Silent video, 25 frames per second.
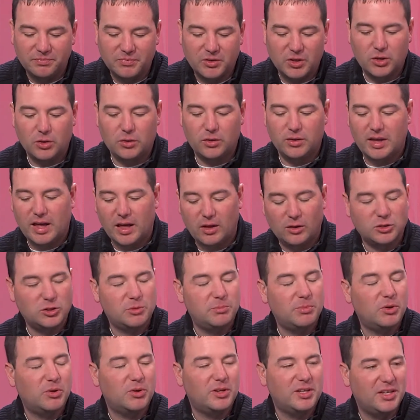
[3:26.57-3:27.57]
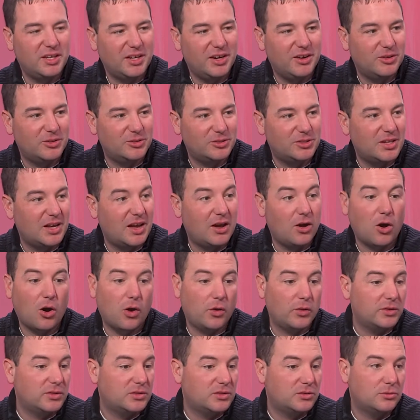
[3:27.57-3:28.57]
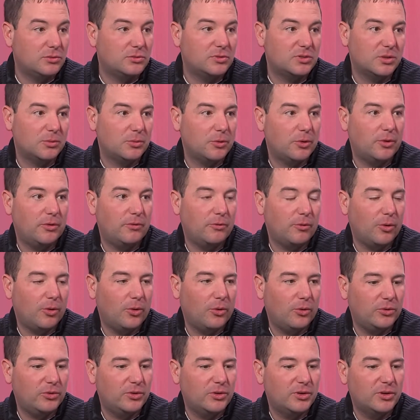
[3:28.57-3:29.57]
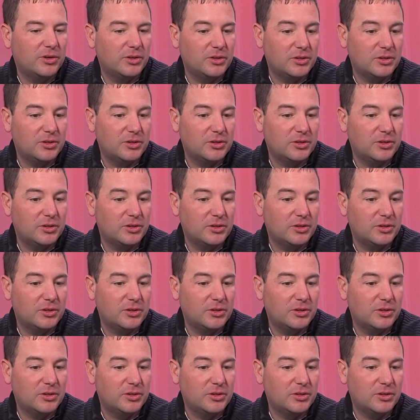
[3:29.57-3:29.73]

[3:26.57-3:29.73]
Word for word: you know the eligibility years. All the students that were enrolled